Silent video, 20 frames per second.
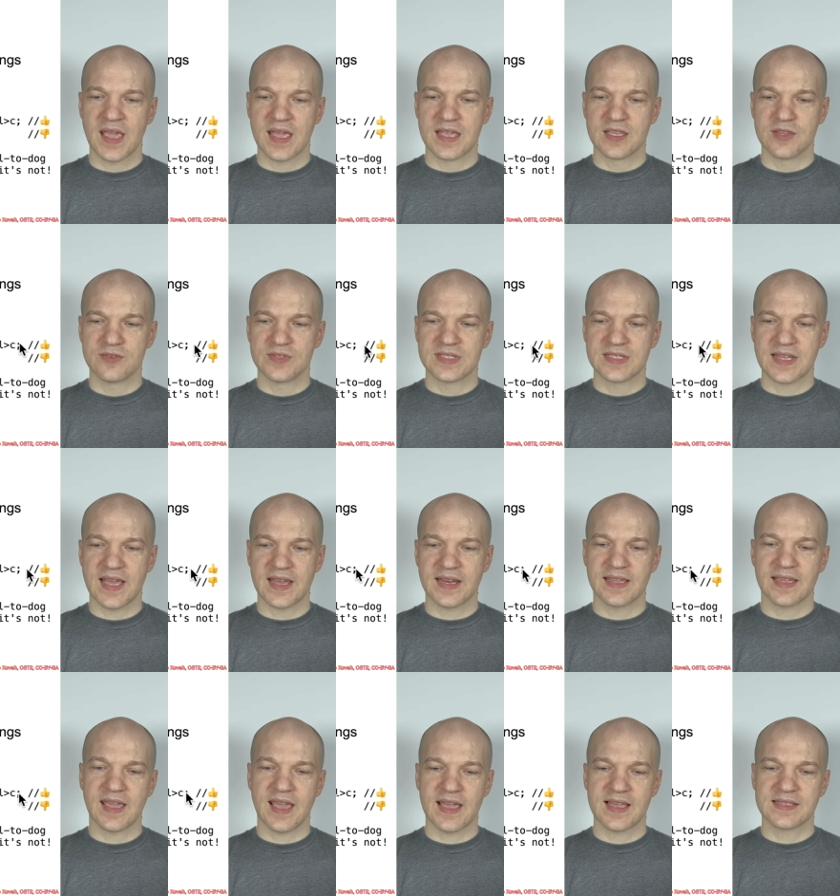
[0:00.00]
and you
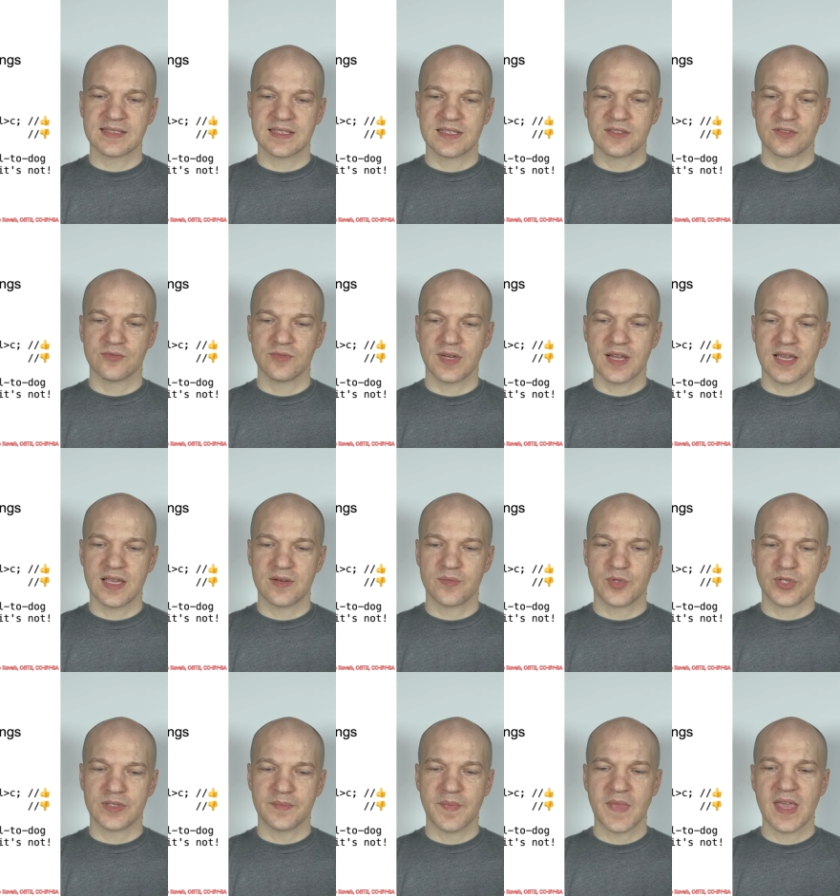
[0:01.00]
static cast it to an
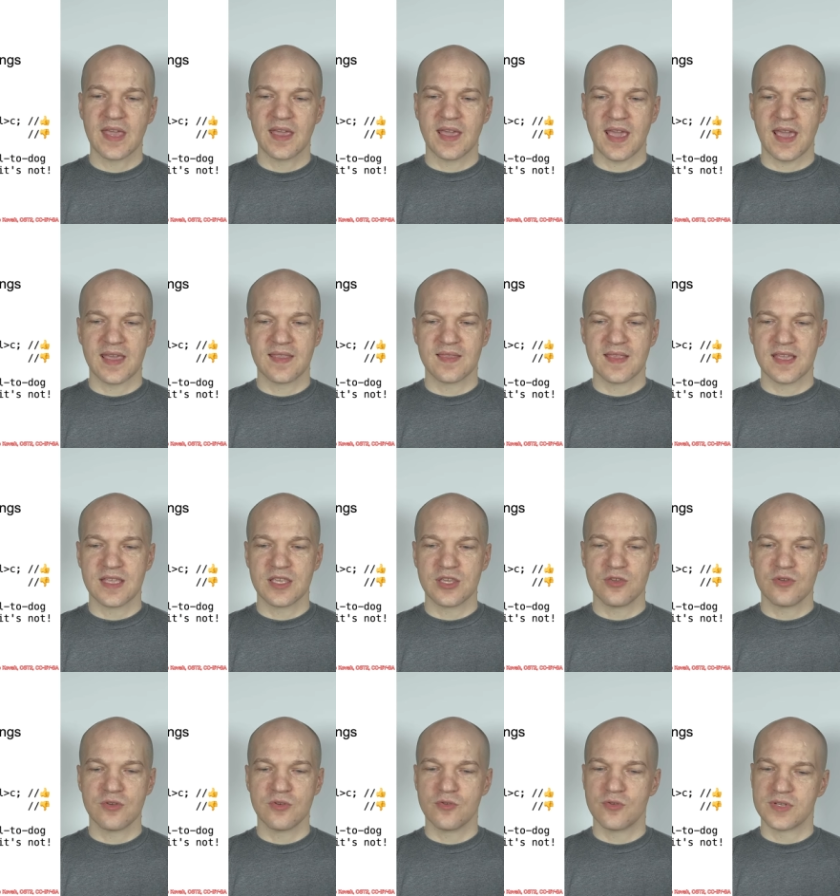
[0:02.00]
animal and then
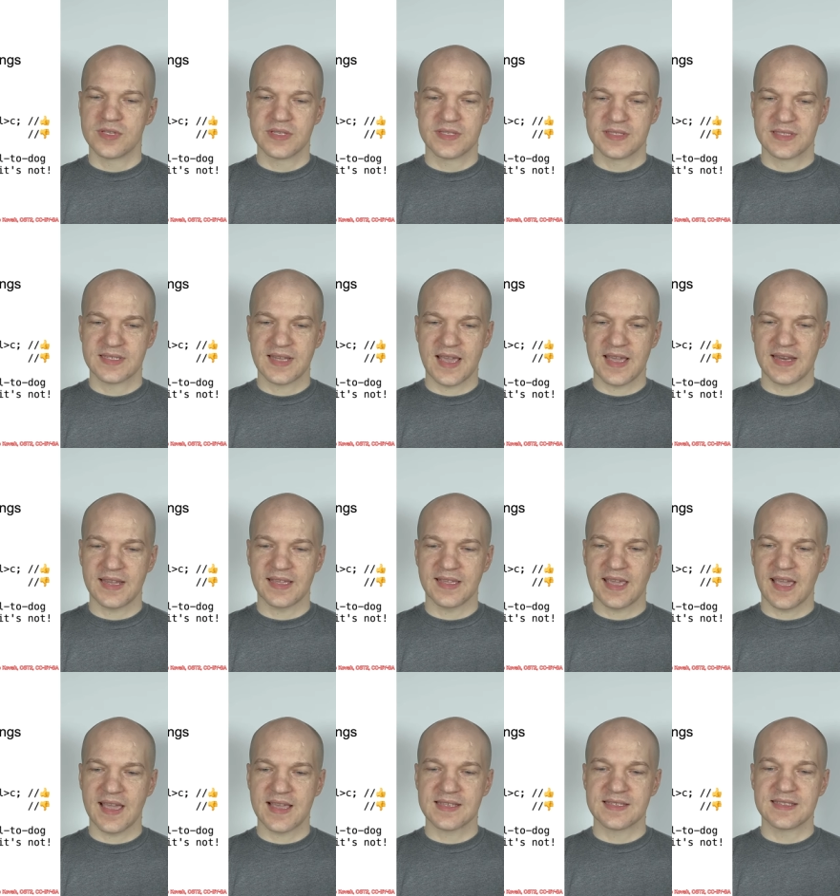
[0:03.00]
you static
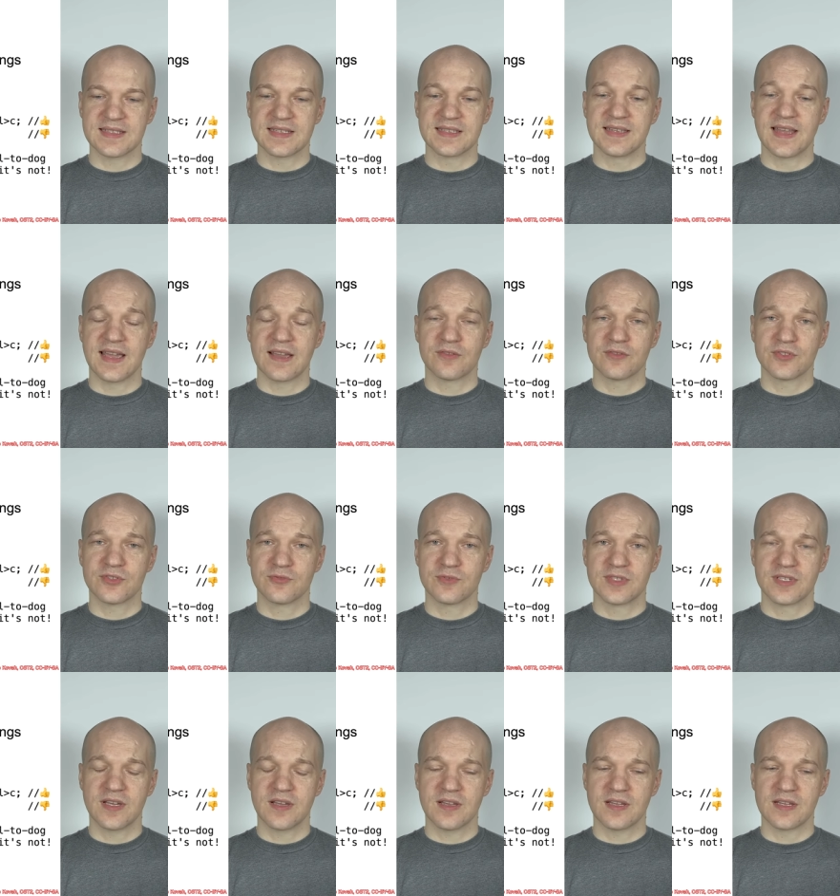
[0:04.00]
cast it down
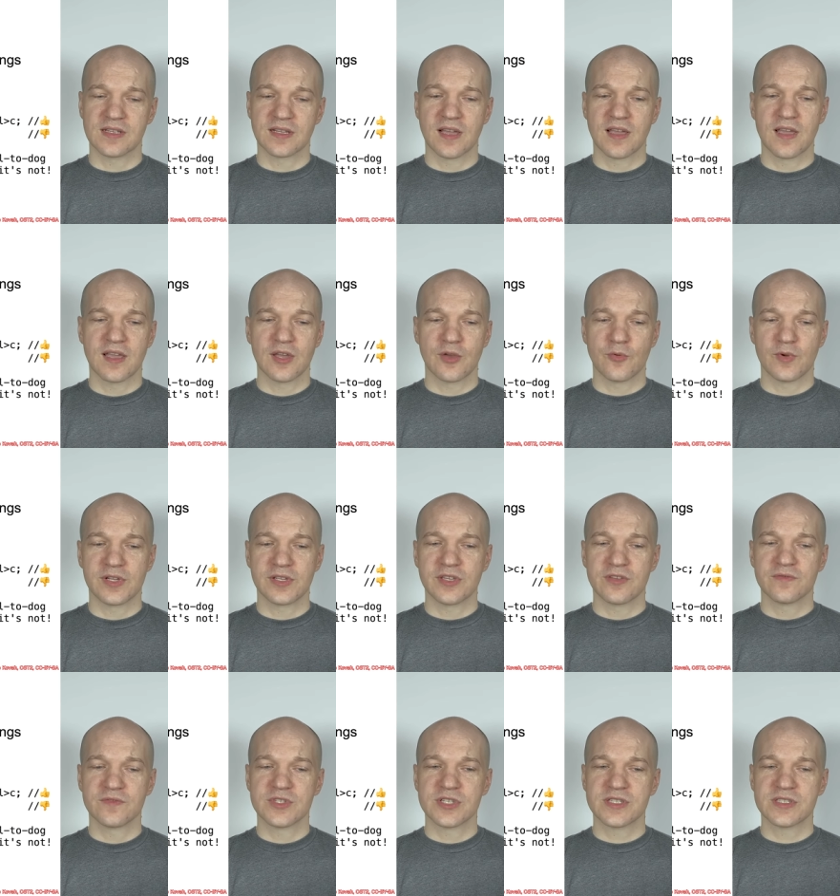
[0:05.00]
to a dog, well,
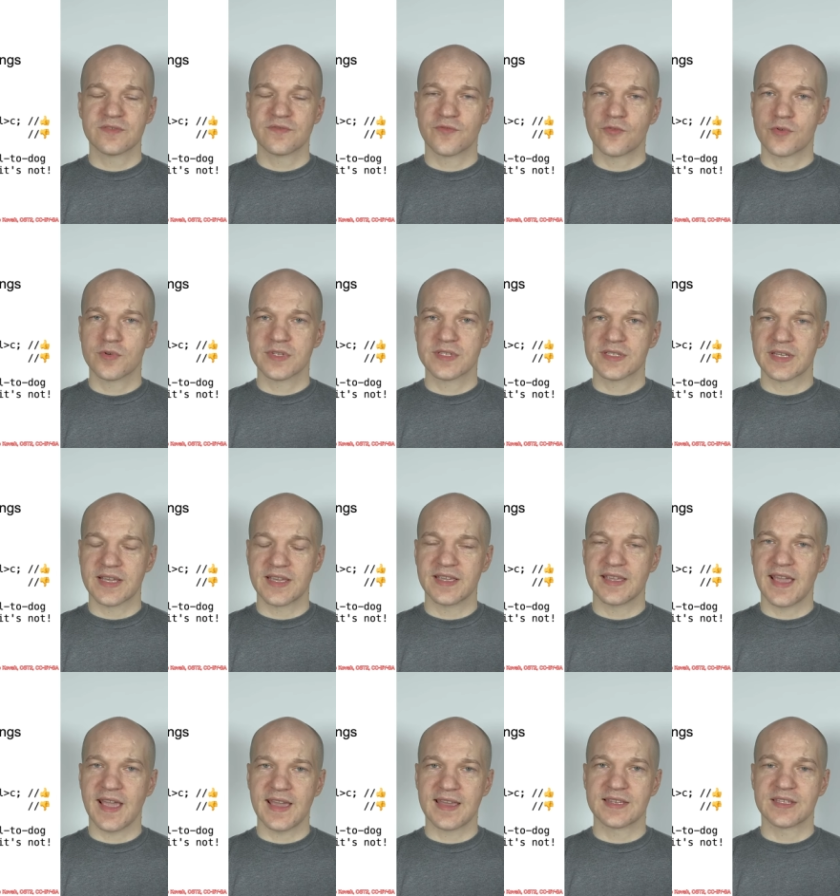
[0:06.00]
you've just forced a
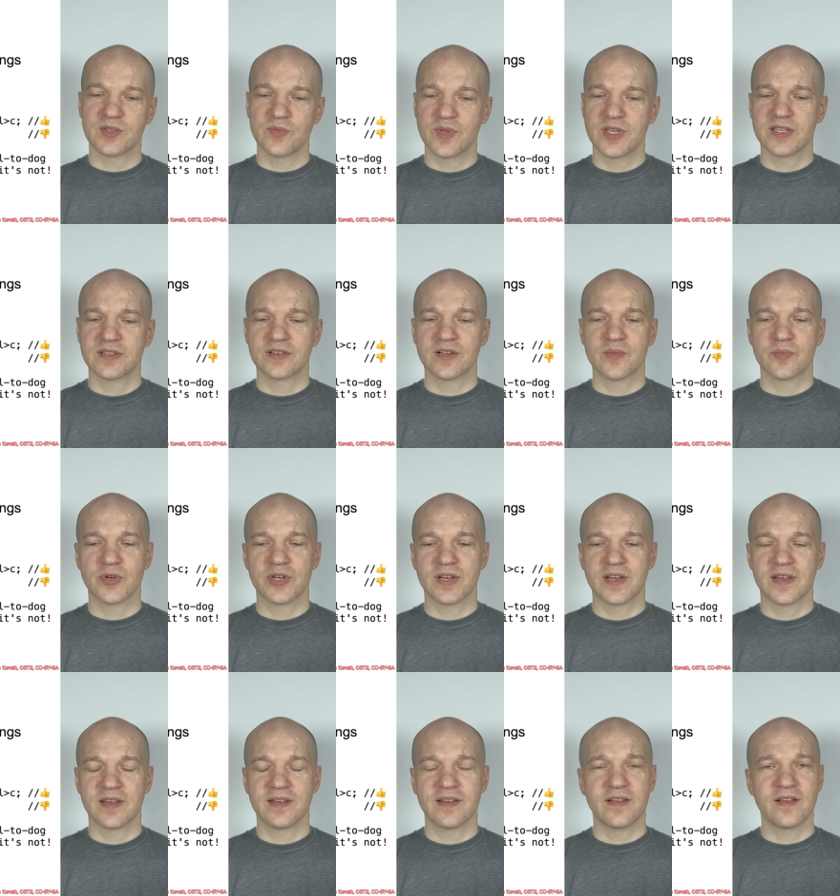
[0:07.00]
cat to be
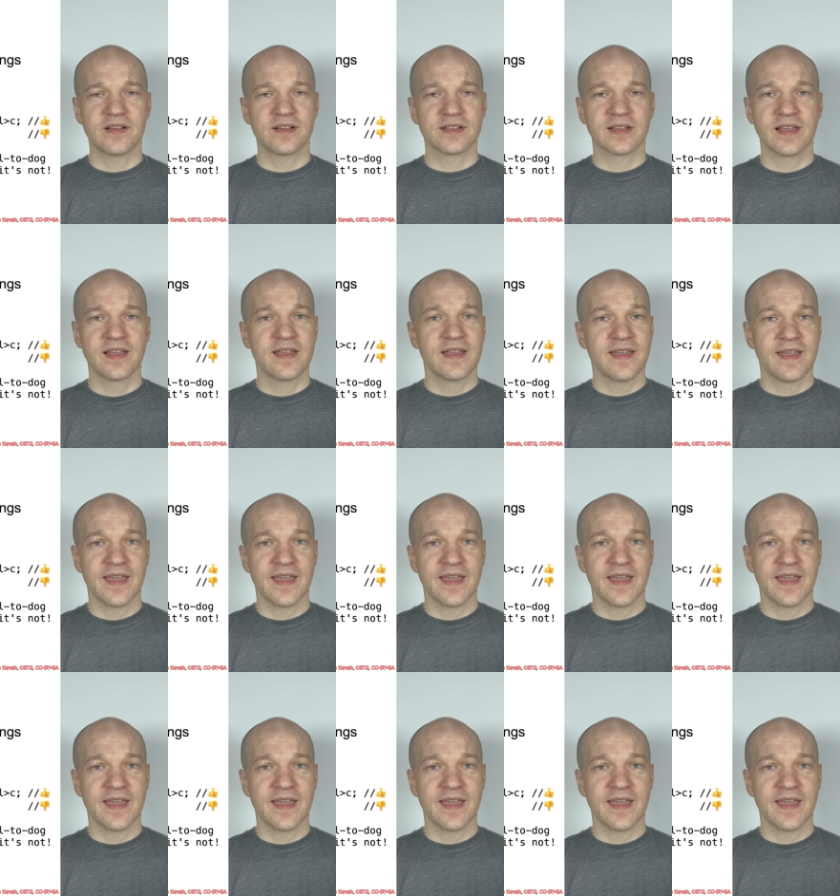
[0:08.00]
interpreted a dog,